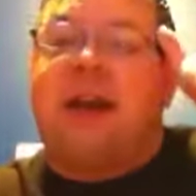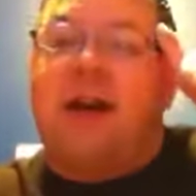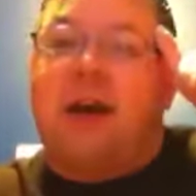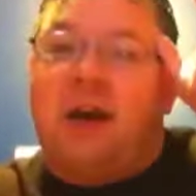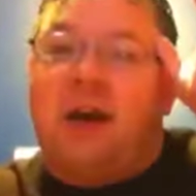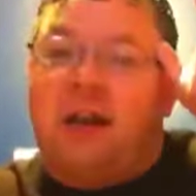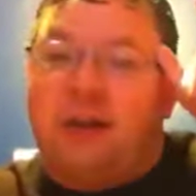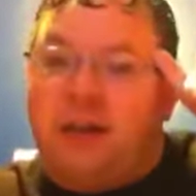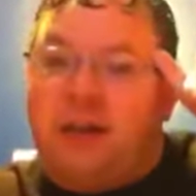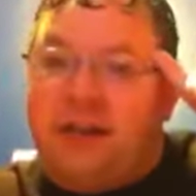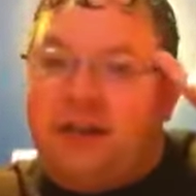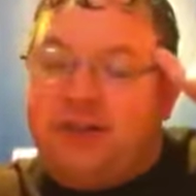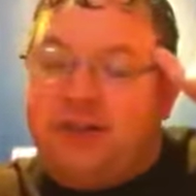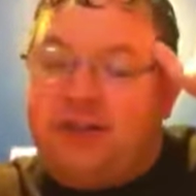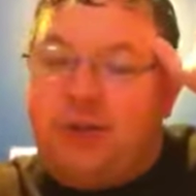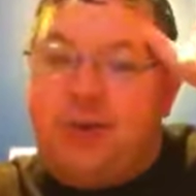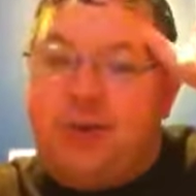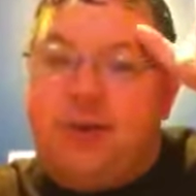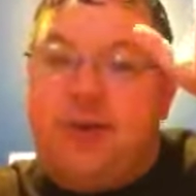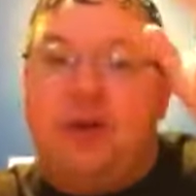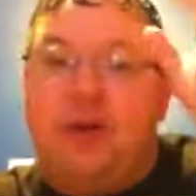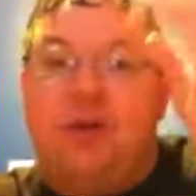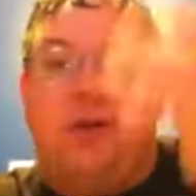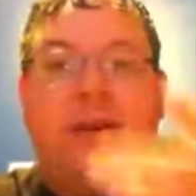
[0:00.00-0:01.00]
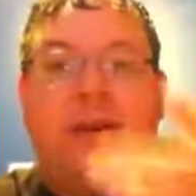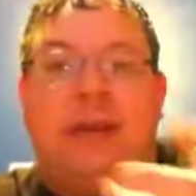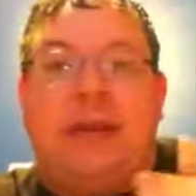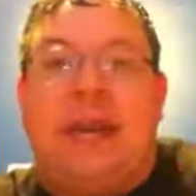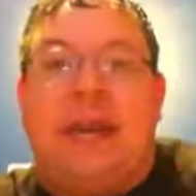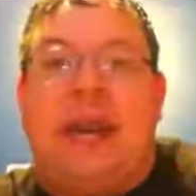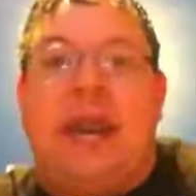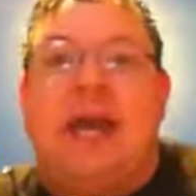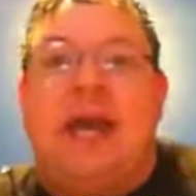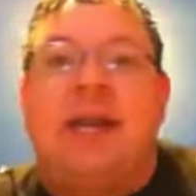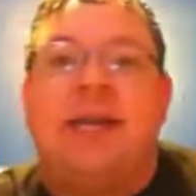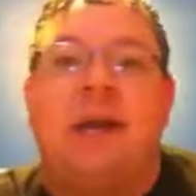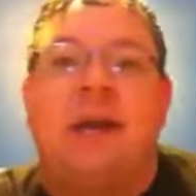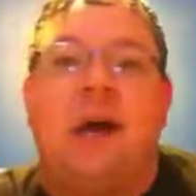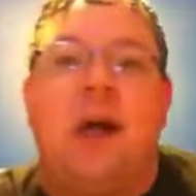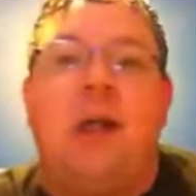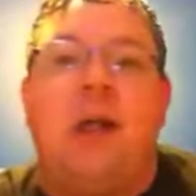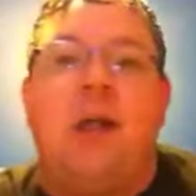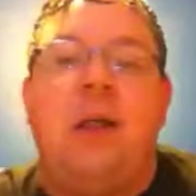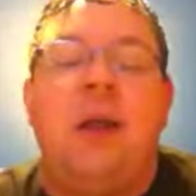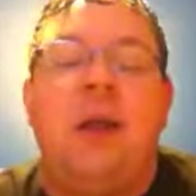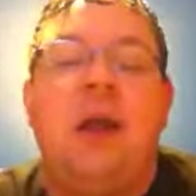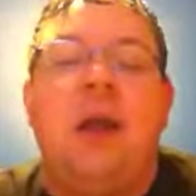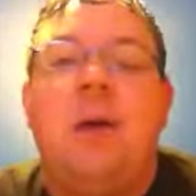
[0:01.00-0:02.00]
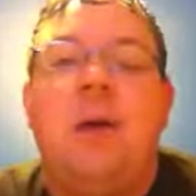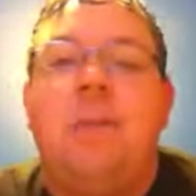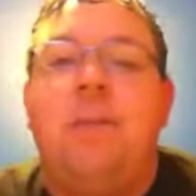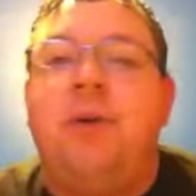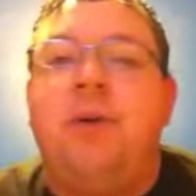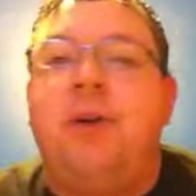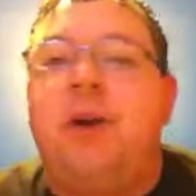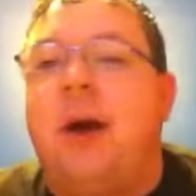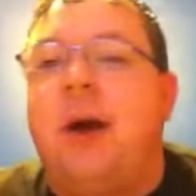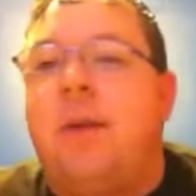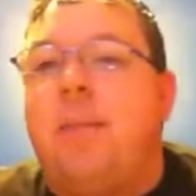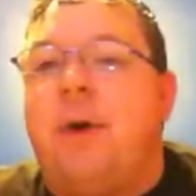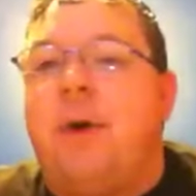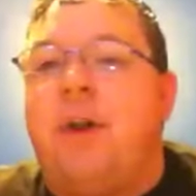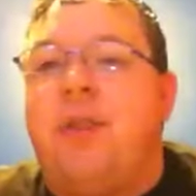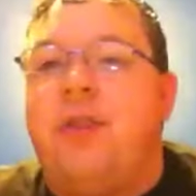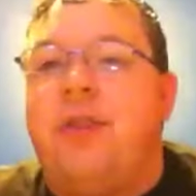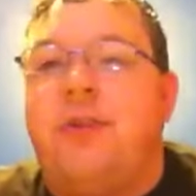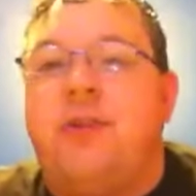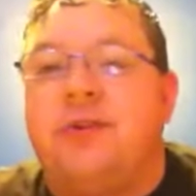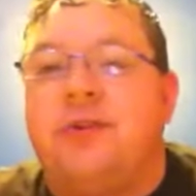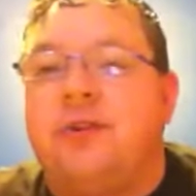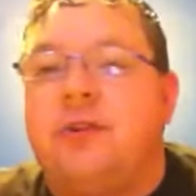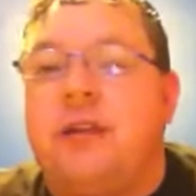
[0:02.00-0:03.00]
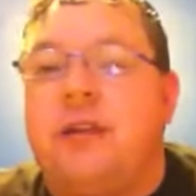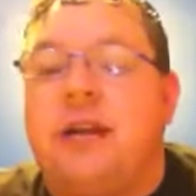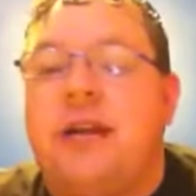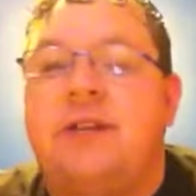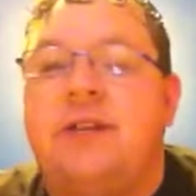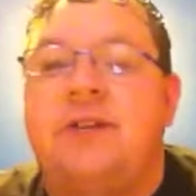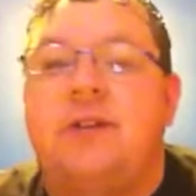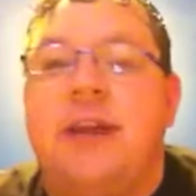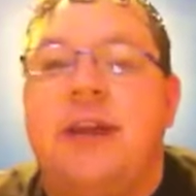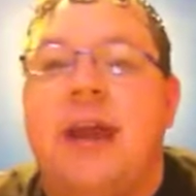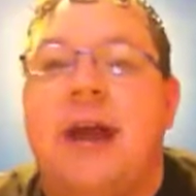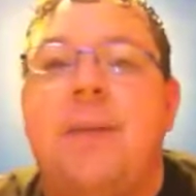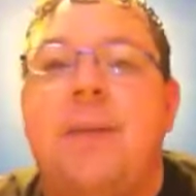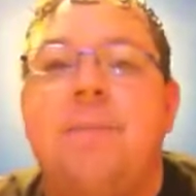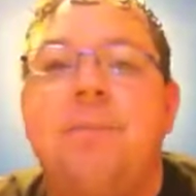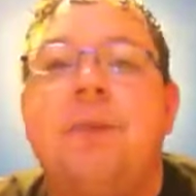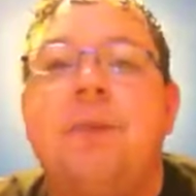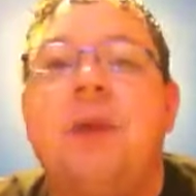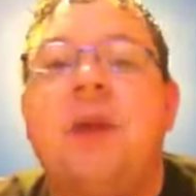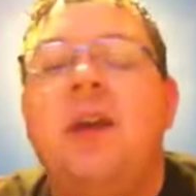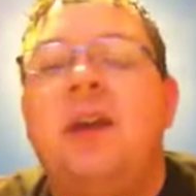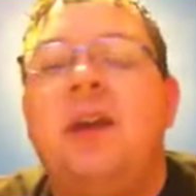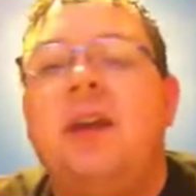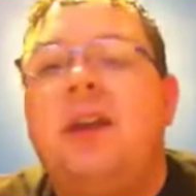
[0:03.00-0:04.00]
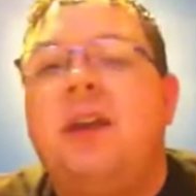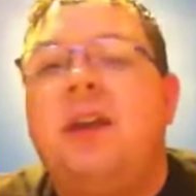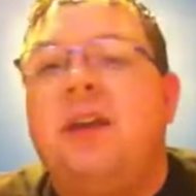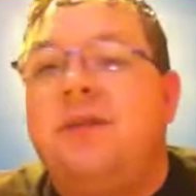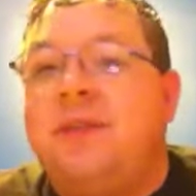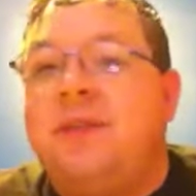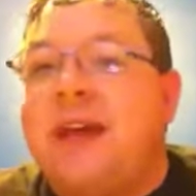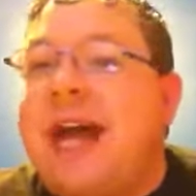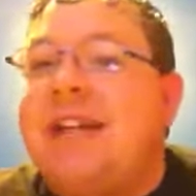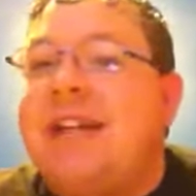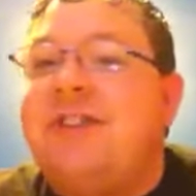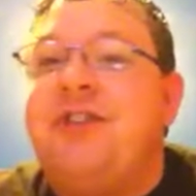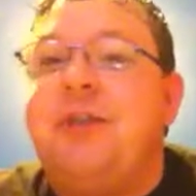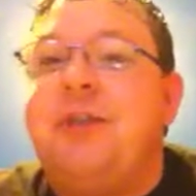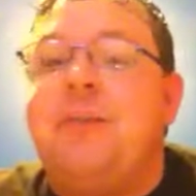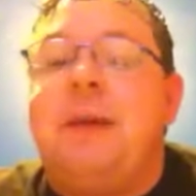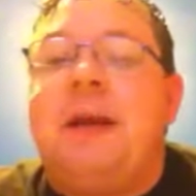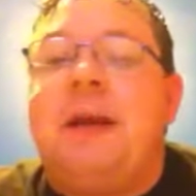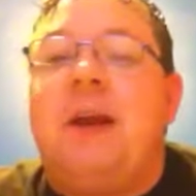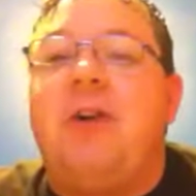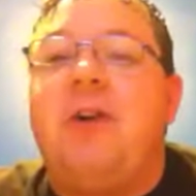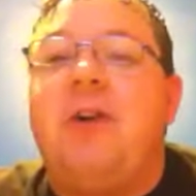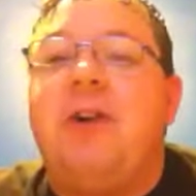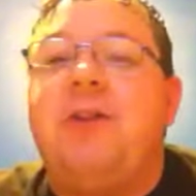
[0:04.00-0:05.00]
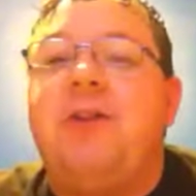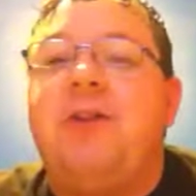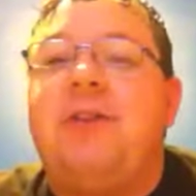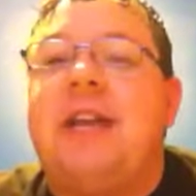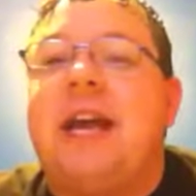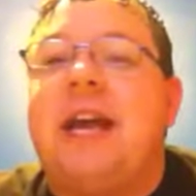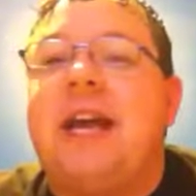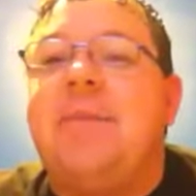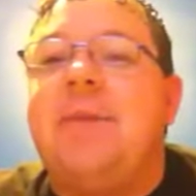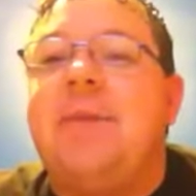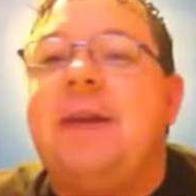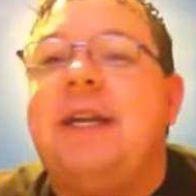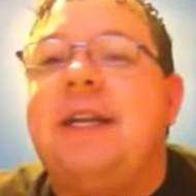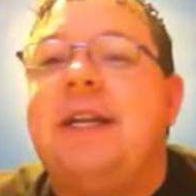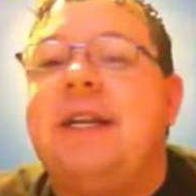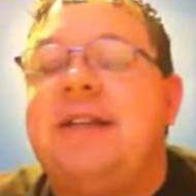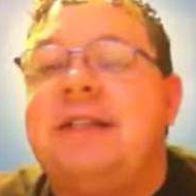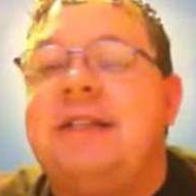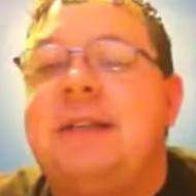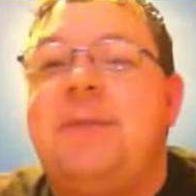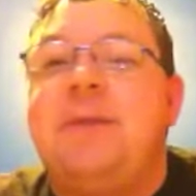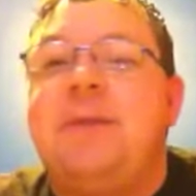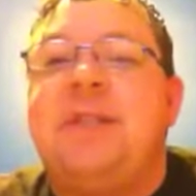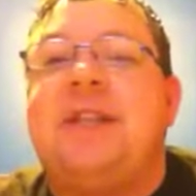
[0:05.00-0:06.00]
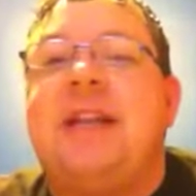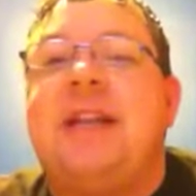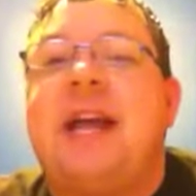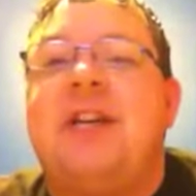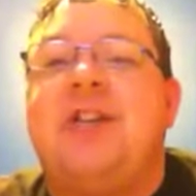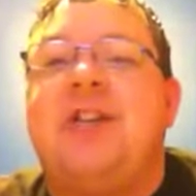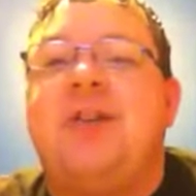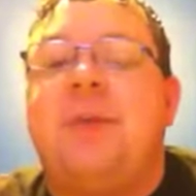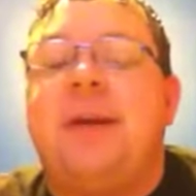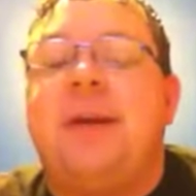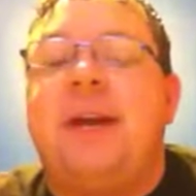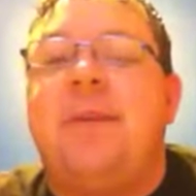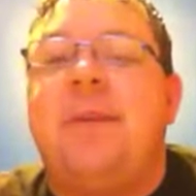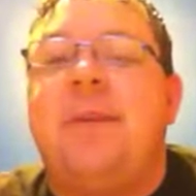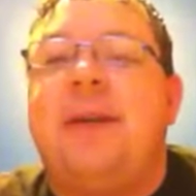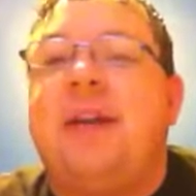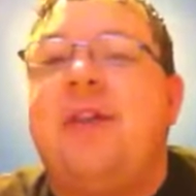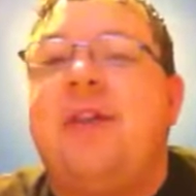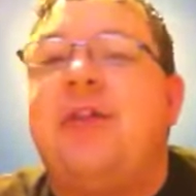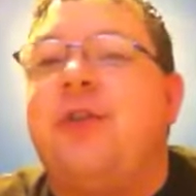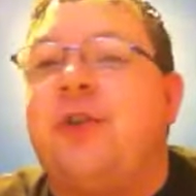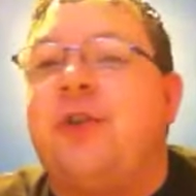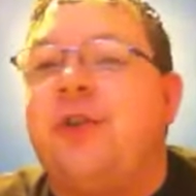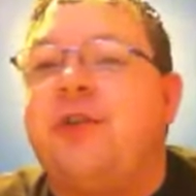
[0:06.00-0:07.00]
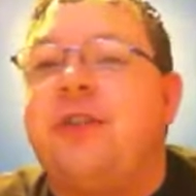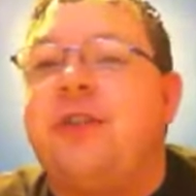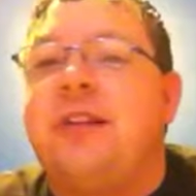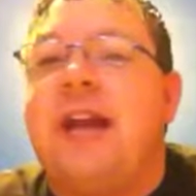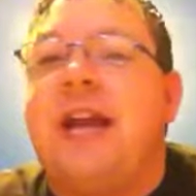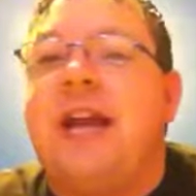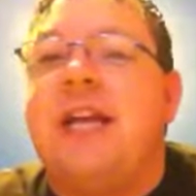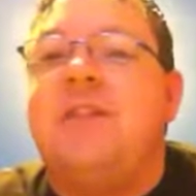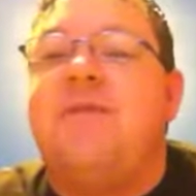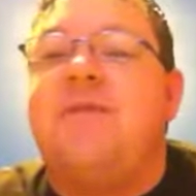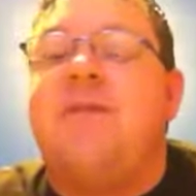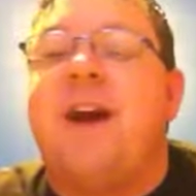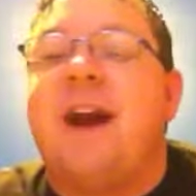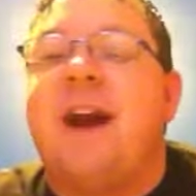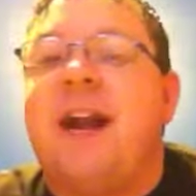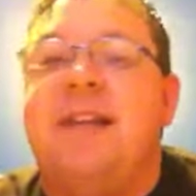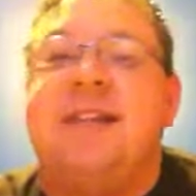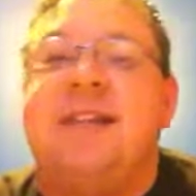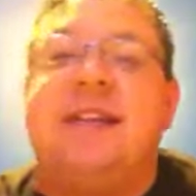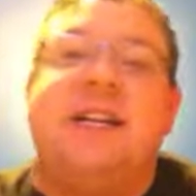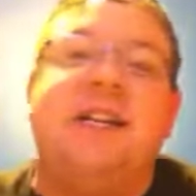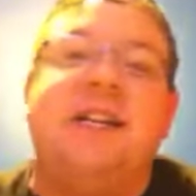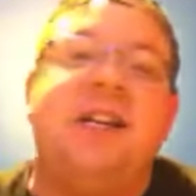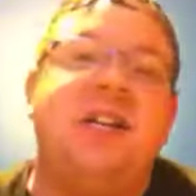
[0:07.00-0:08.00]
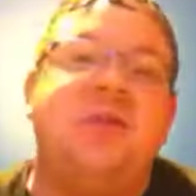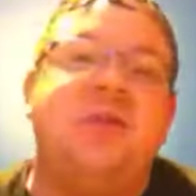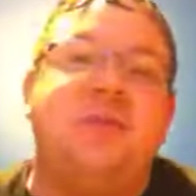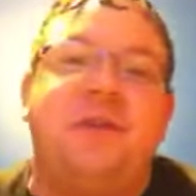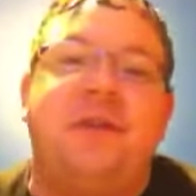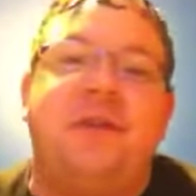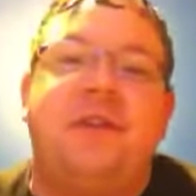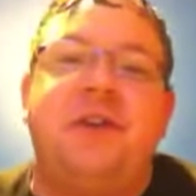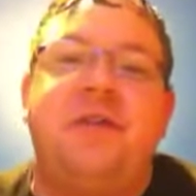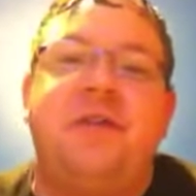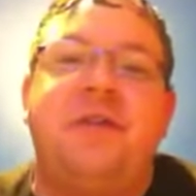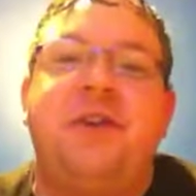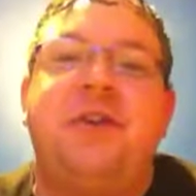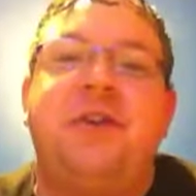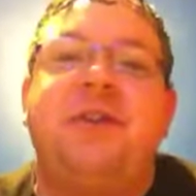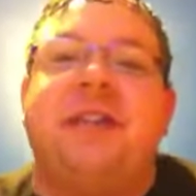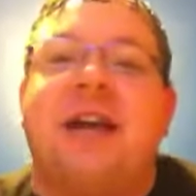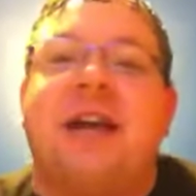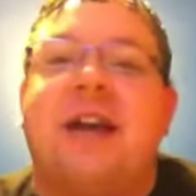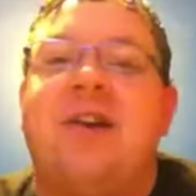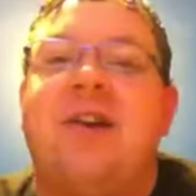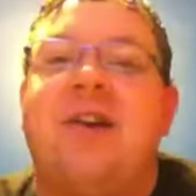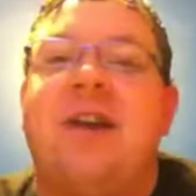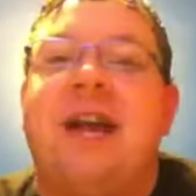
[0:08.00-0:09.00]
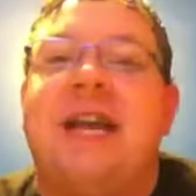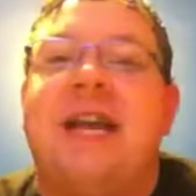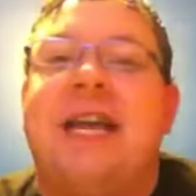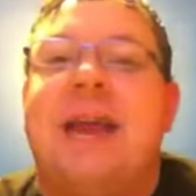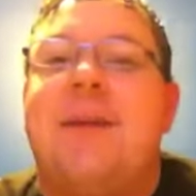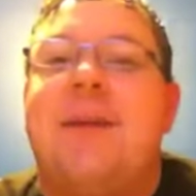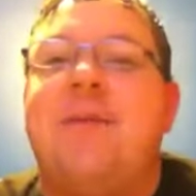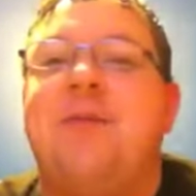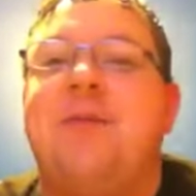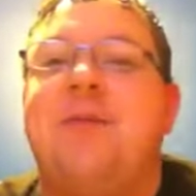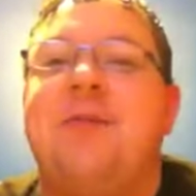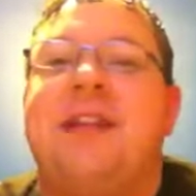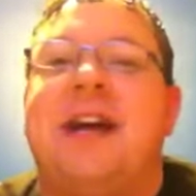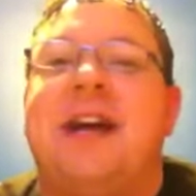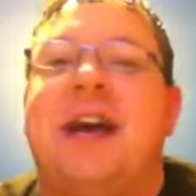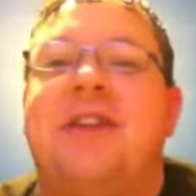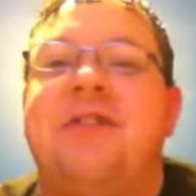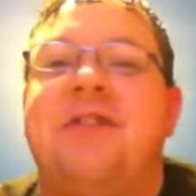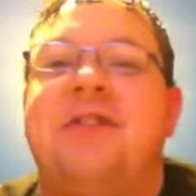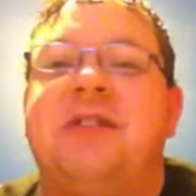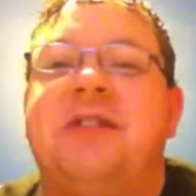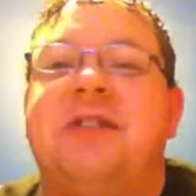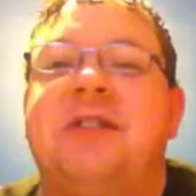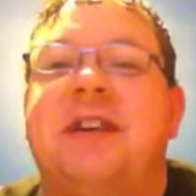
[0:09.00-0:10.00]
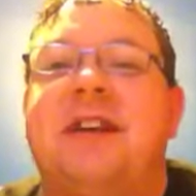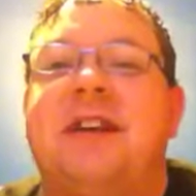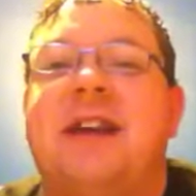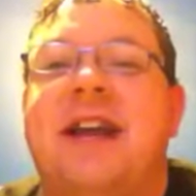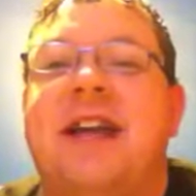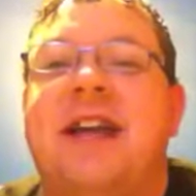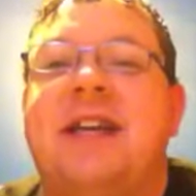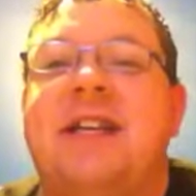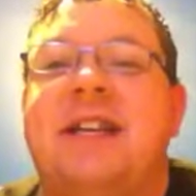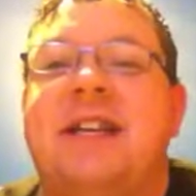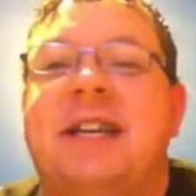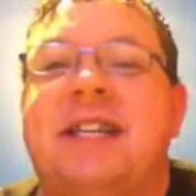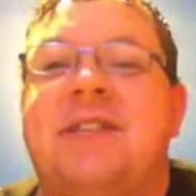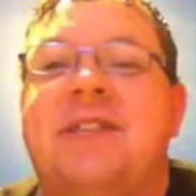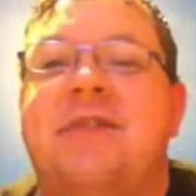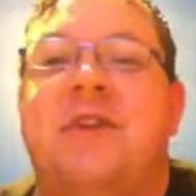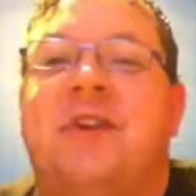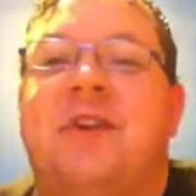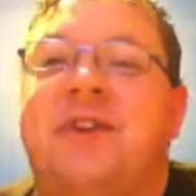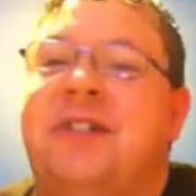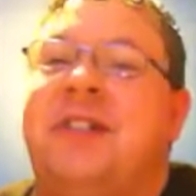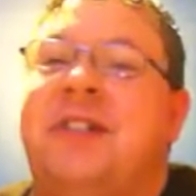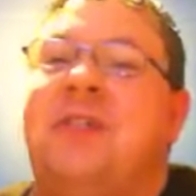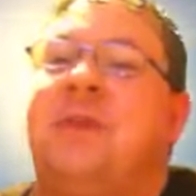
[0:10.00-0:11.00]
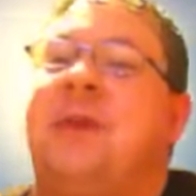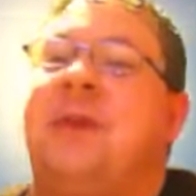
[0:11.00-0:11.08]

I'll uh, shoot it early and I'll put it up on Thursday. So yeah, that should be our new segment. Sip and Snack should be coming to Thursdays, Fridays, AJ's Movie Reviews, Saturday, Gaming with Ash, and Sunday is Versus.